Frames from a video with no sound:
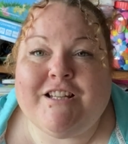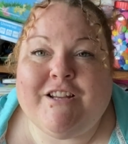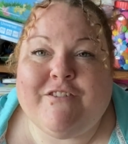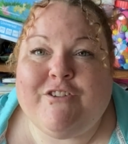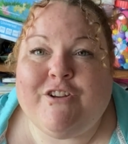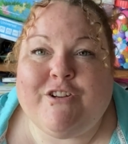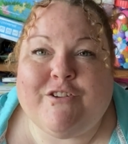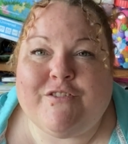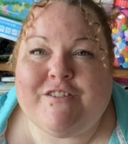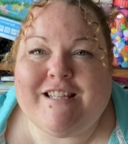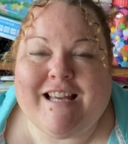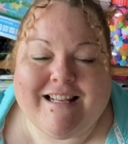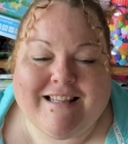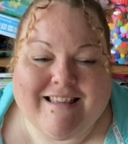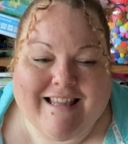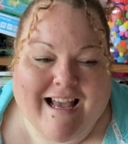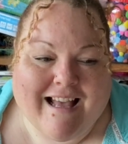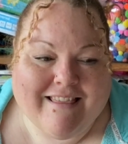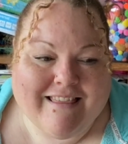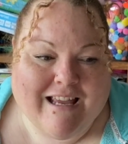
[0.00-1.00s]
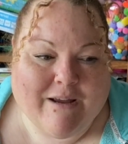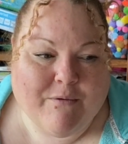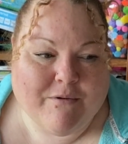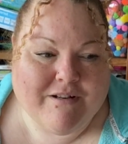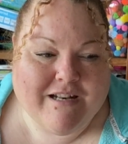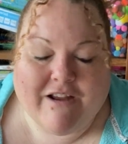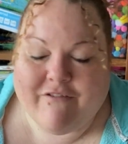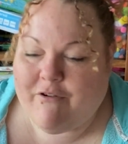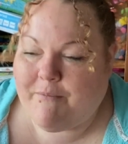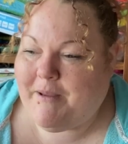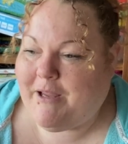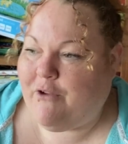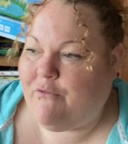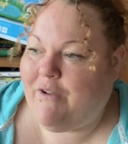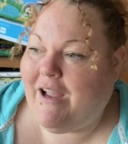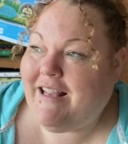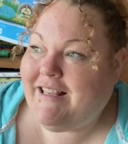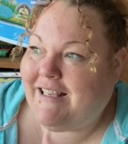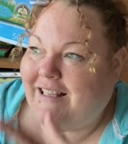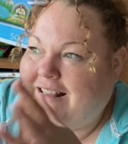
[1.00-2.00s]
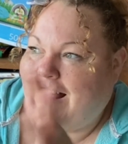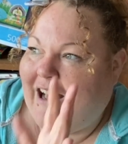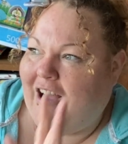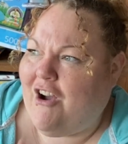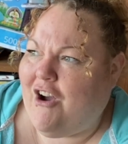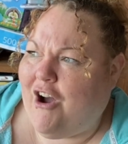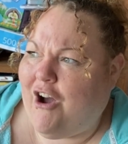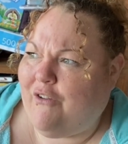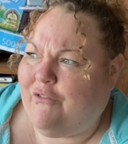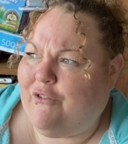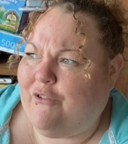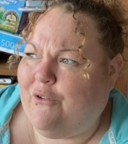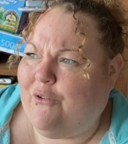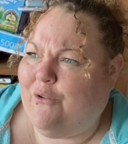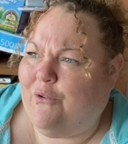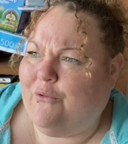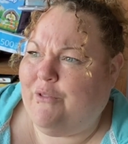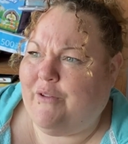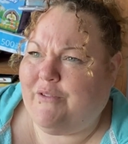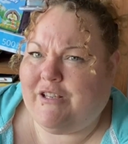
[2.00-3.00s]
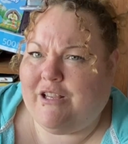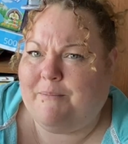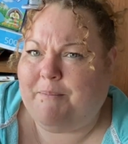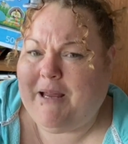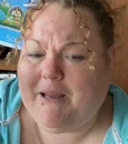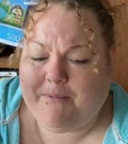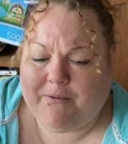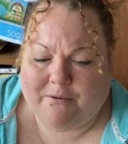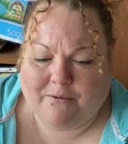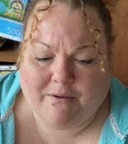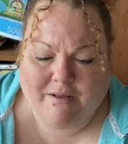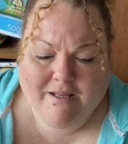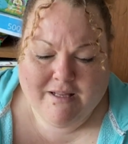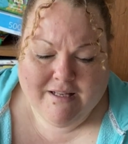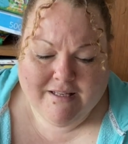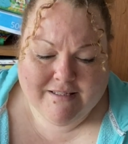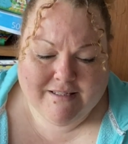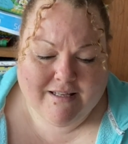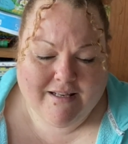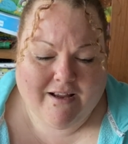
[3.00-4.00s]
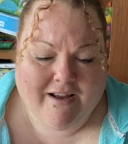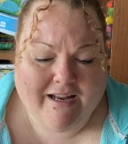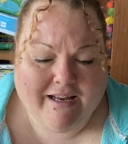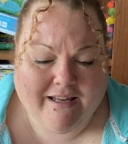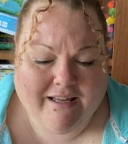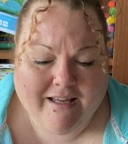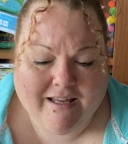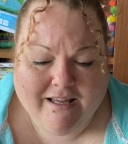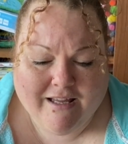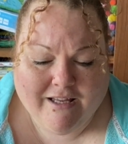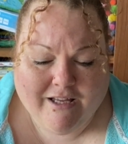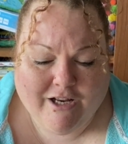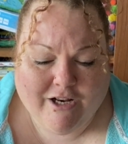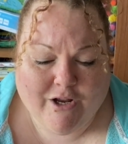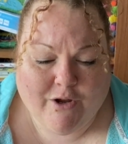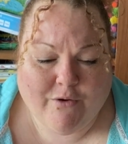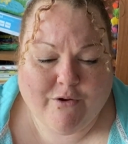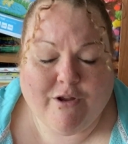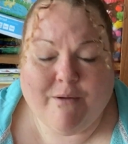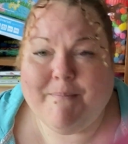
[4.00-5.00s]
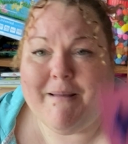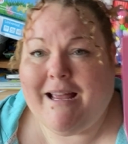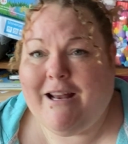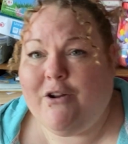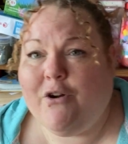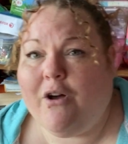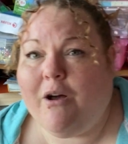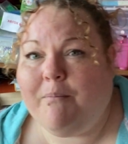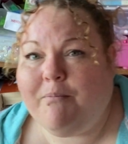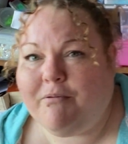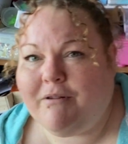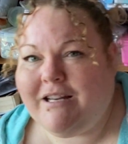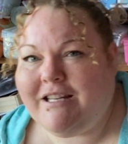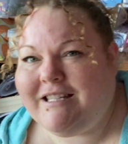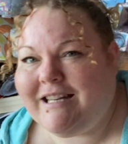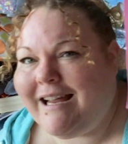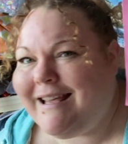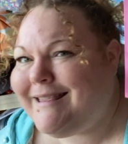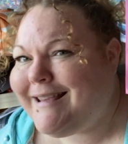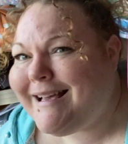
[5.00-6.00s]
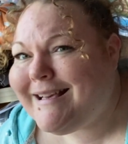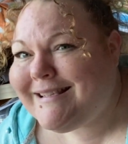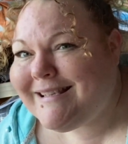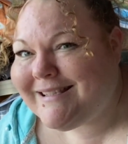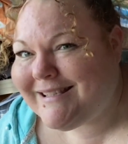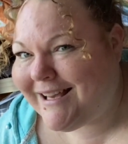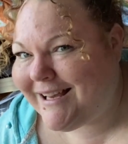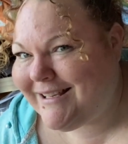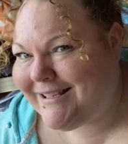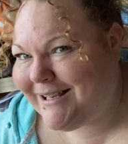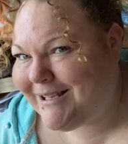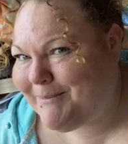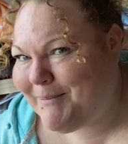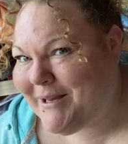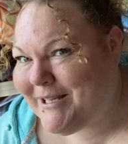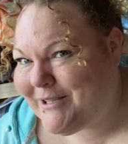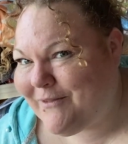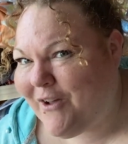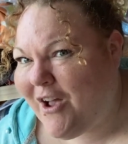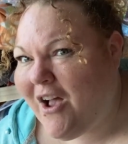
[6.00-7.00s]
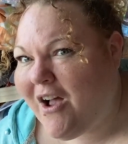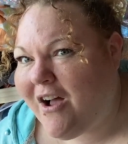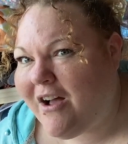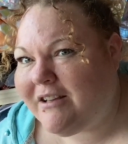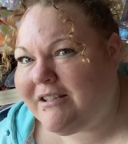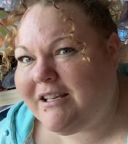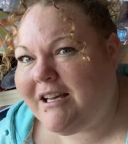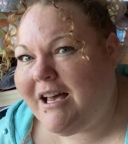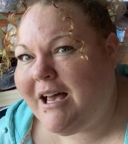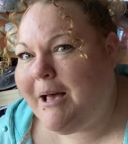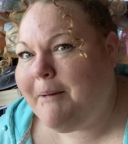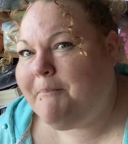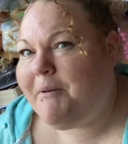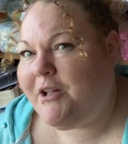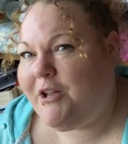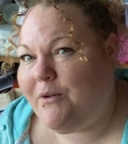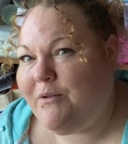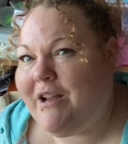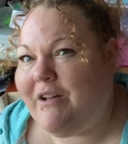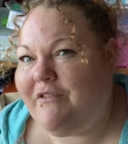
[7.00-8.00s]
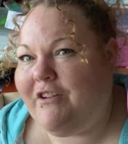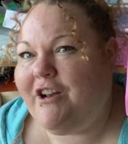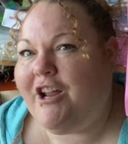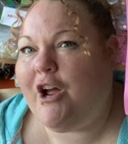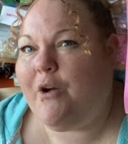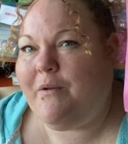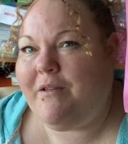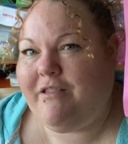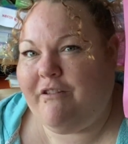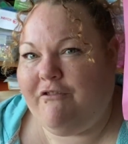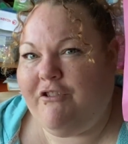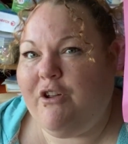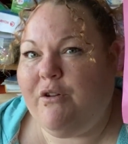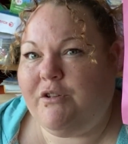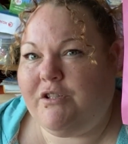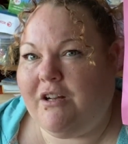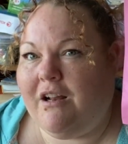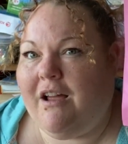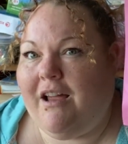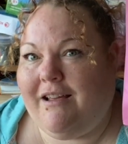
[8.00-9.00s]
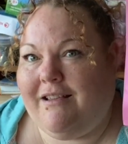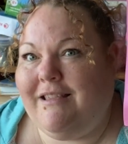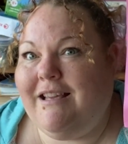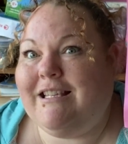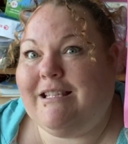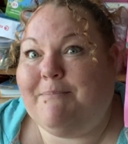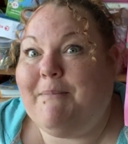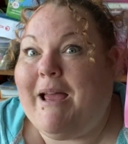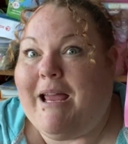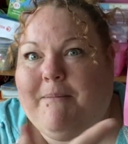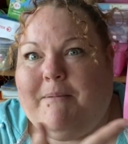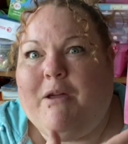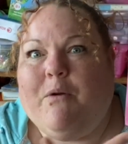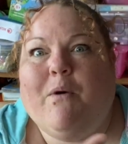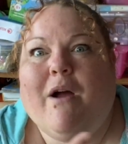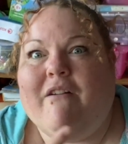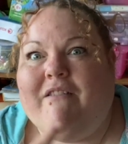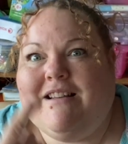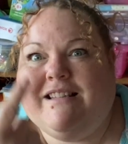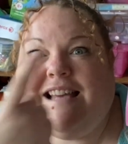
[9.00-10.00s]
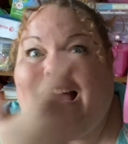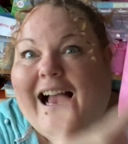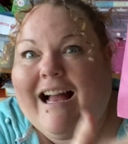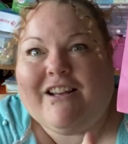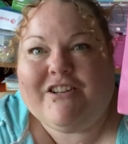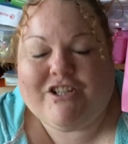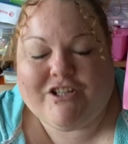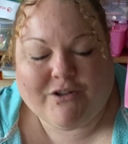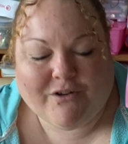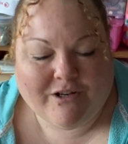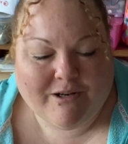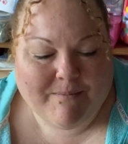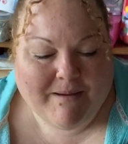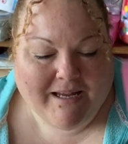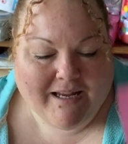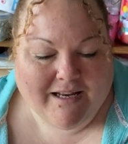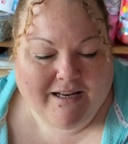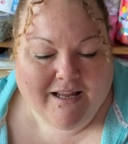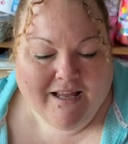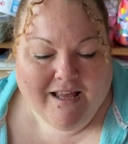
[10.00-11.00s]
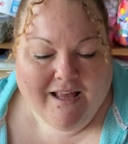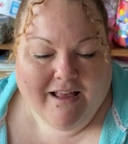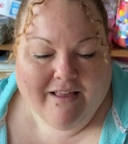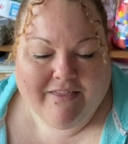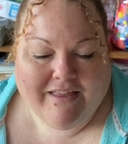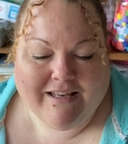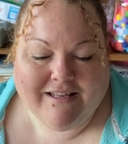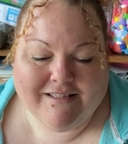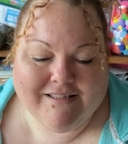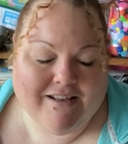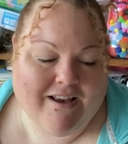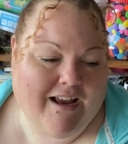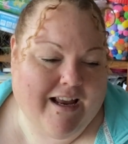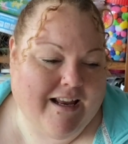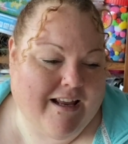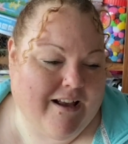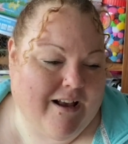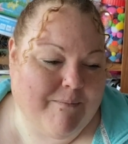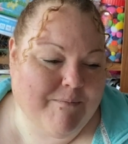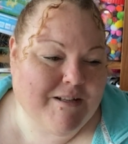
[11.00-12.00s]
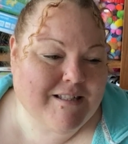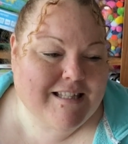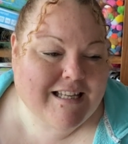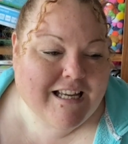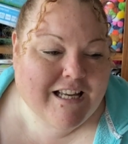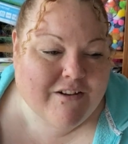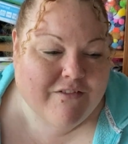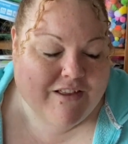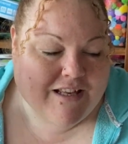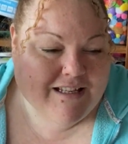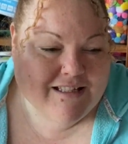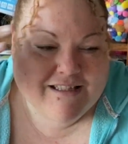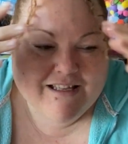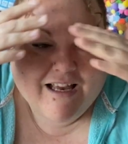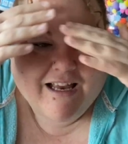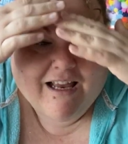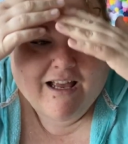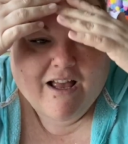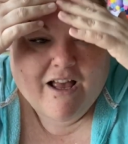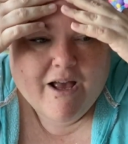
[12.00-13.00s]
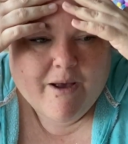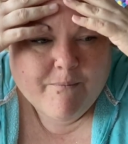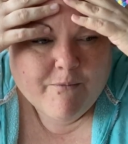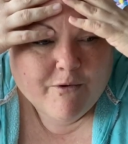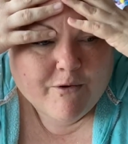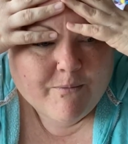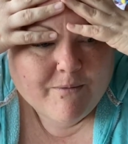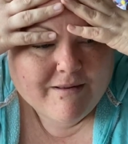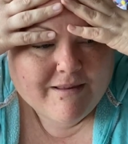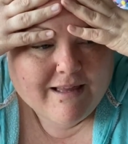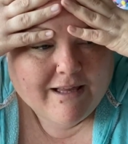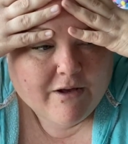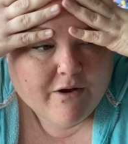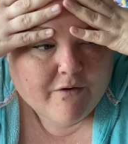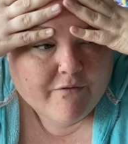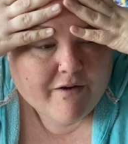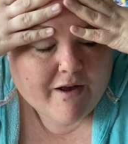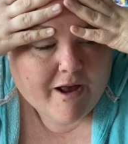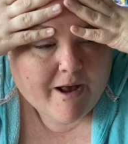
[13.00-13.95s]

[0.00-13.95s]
if you'd have said that, they would never be creating that art for all those other people. So like, you know, you may not appreciate this as a piece of art, but you never know in the future, like this may be where it's at. Do you know what I mean? Things like, I'm just thinking of things like, what can we think of?